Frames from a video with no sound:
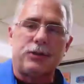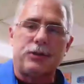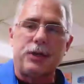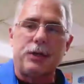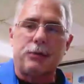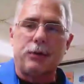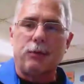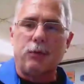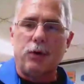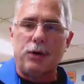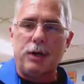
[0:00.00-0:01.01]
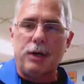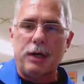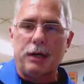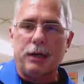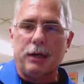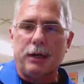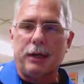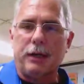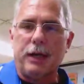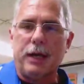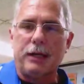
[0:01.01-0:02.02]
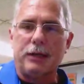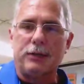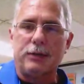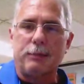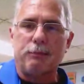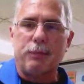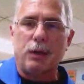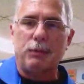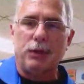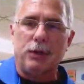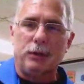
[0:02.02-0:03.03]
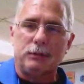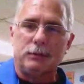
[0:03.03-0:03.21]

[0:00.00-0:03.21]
secret word, and that is bubbler,